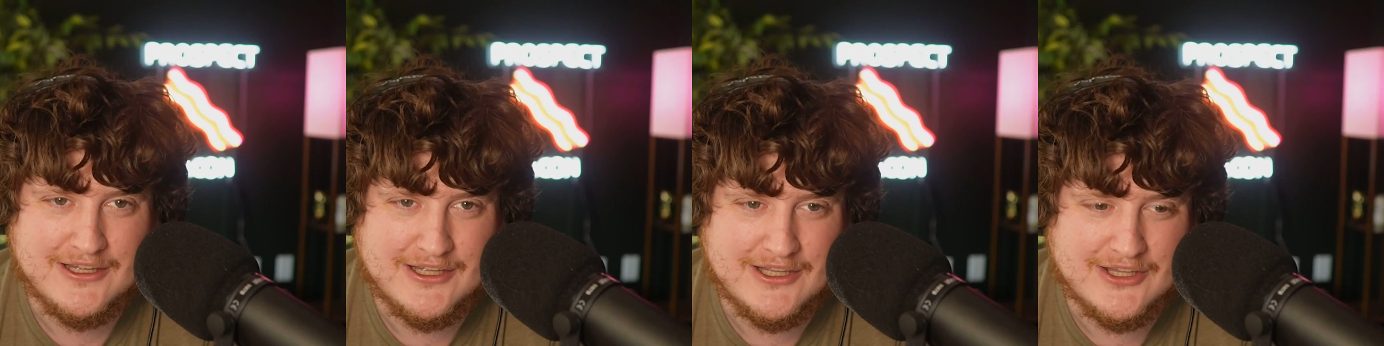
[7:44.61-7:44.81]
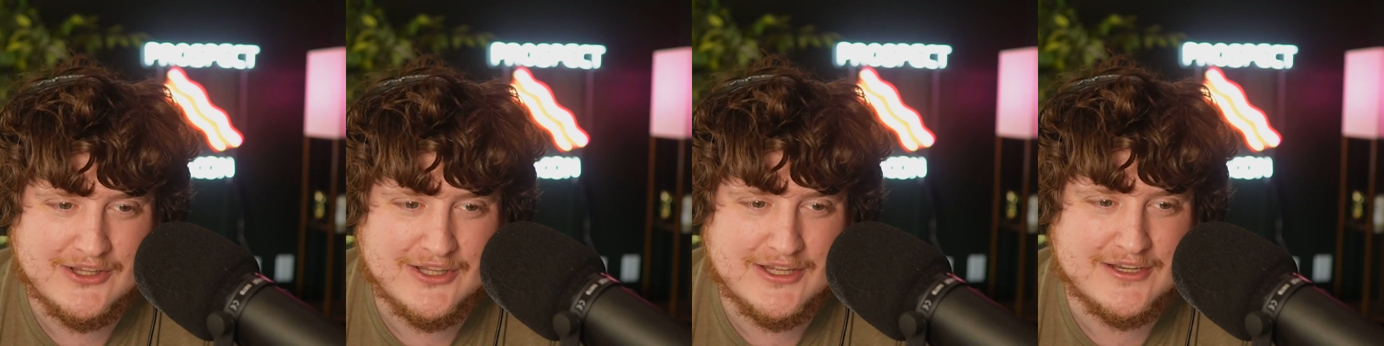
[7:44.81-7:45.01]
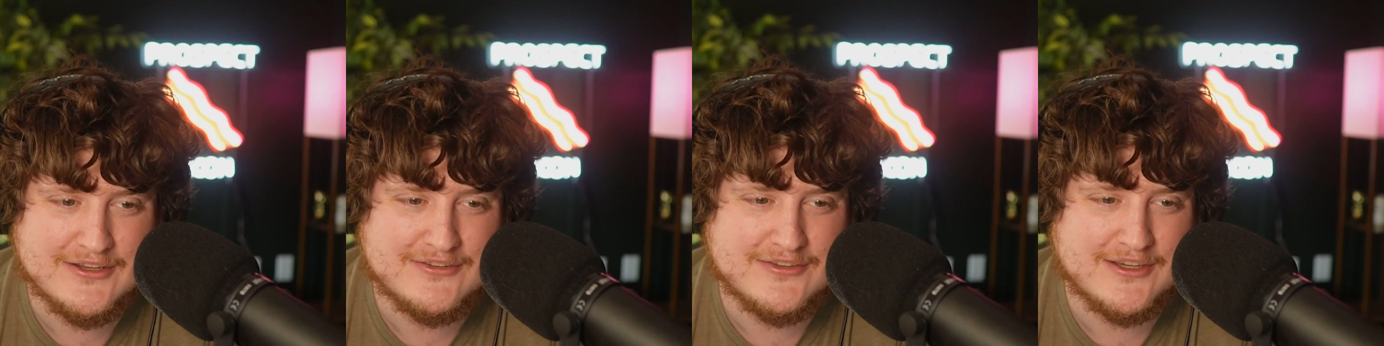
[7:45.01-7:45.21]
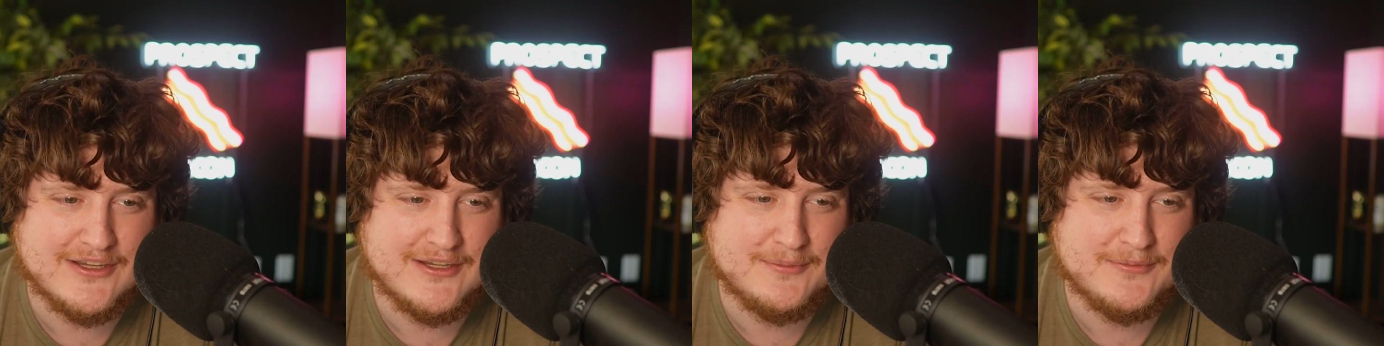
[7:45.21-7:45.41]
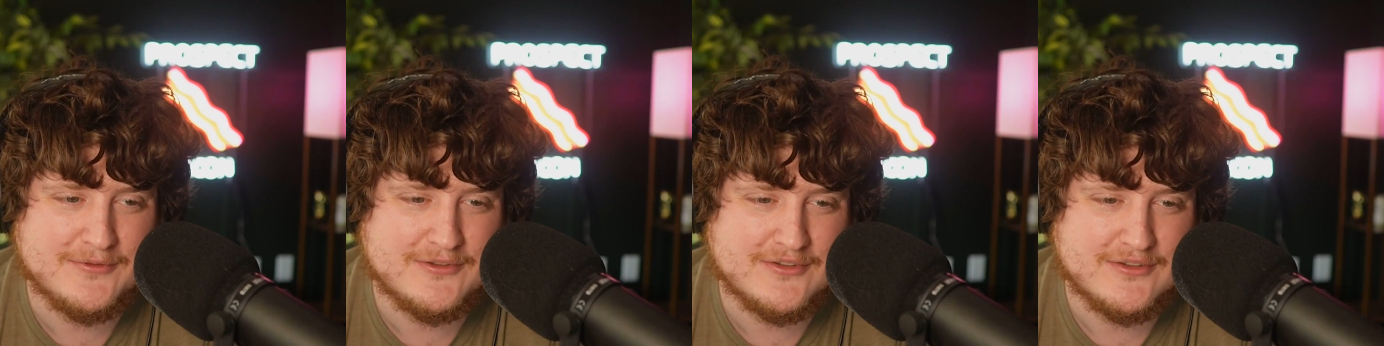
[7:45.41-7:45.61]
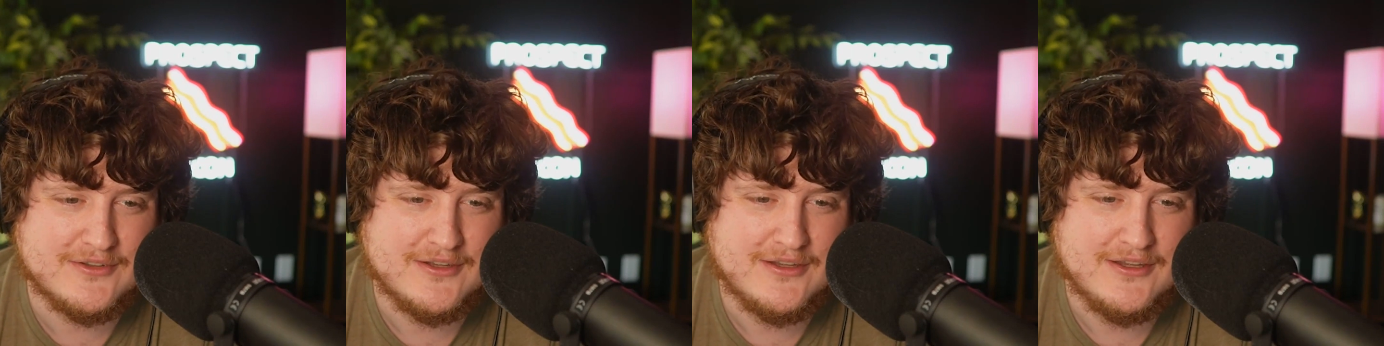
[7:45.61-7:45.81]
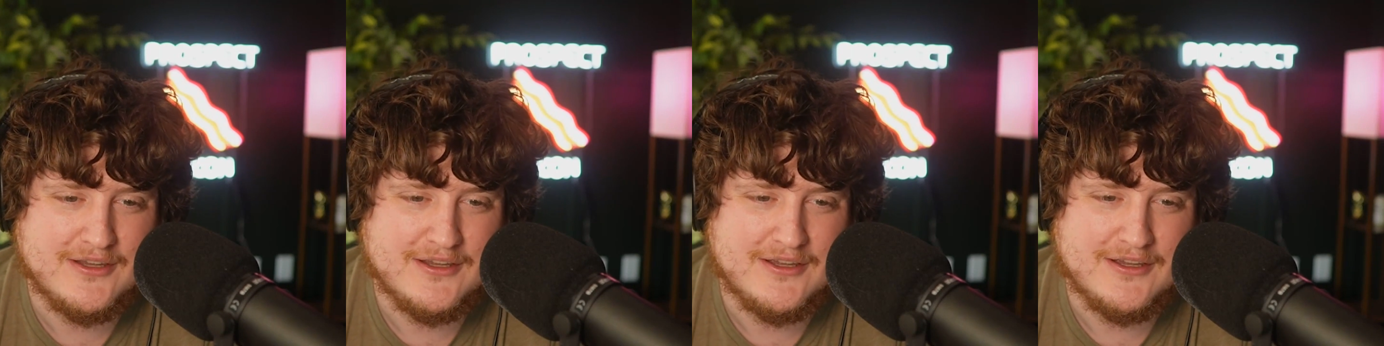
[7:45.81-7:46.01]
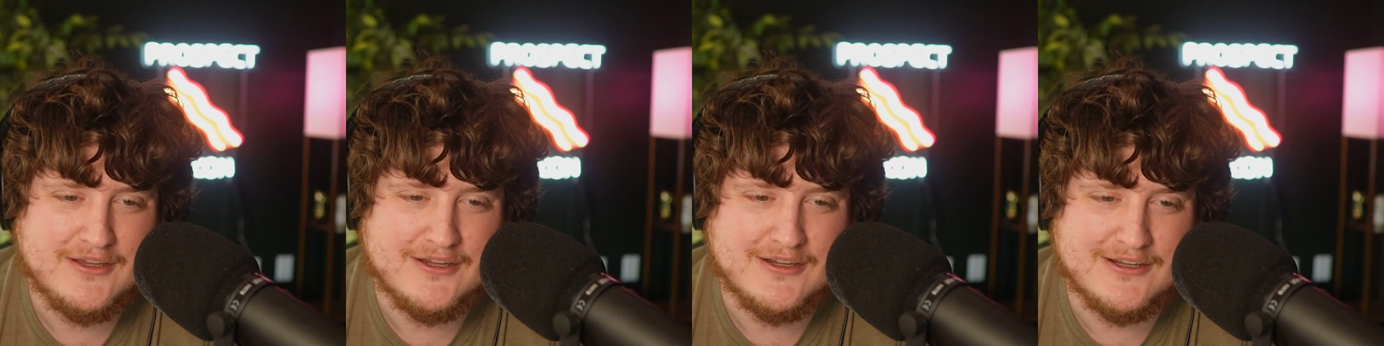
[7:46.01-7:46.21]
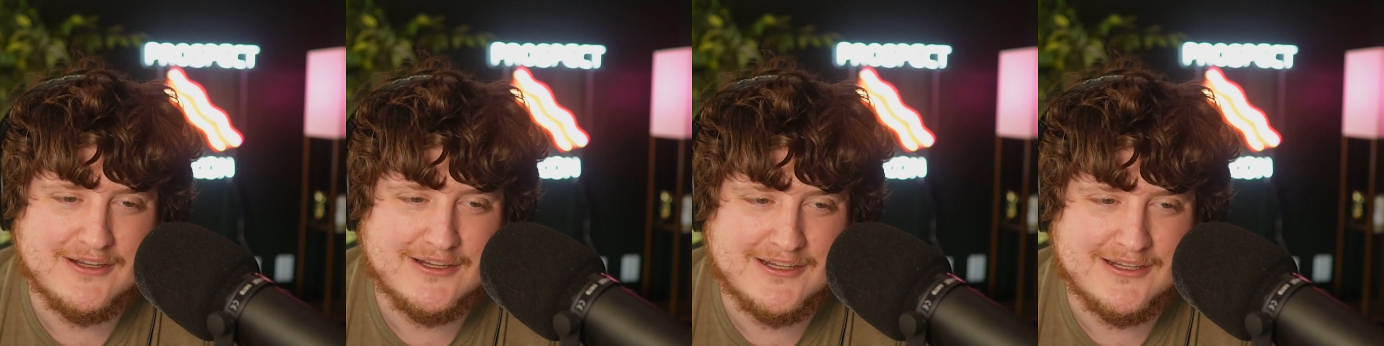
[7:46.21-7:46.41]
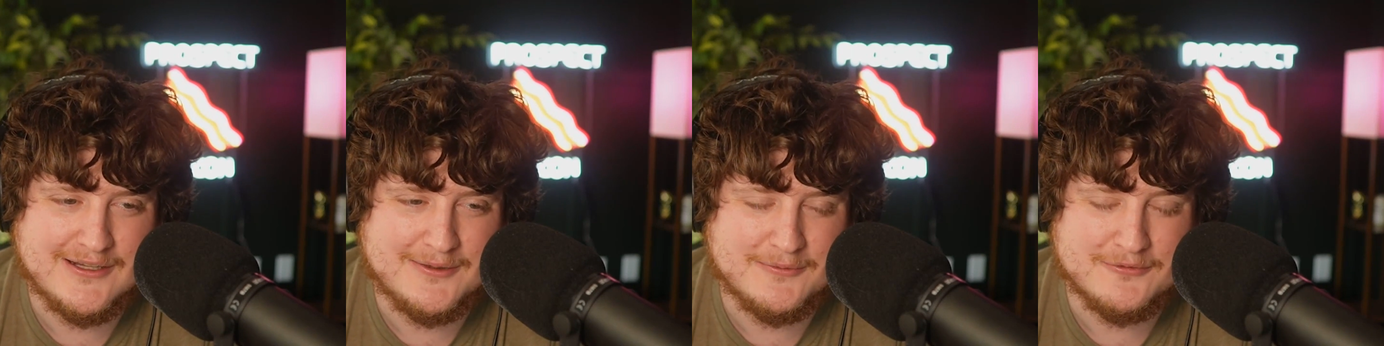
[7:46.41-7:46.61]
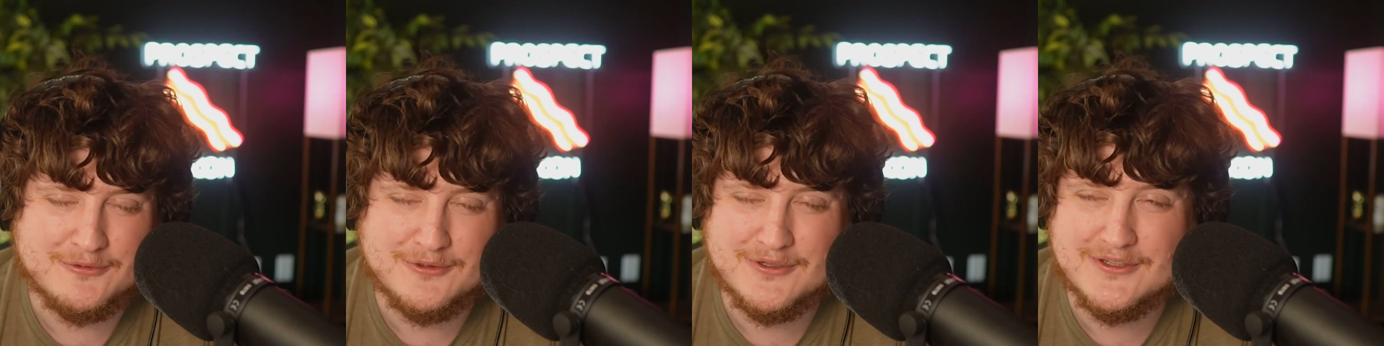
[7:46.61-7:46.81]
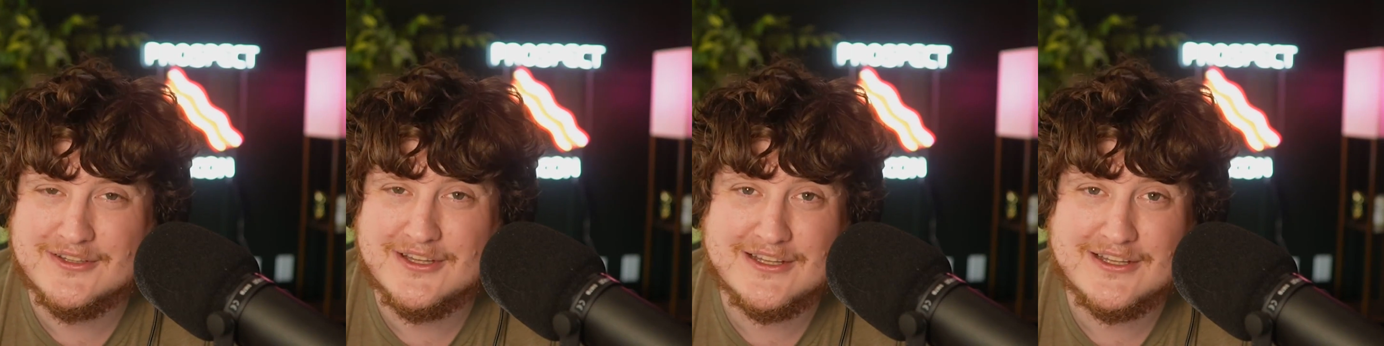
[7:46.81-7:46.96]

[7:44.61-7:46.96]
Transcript: A lot of times, we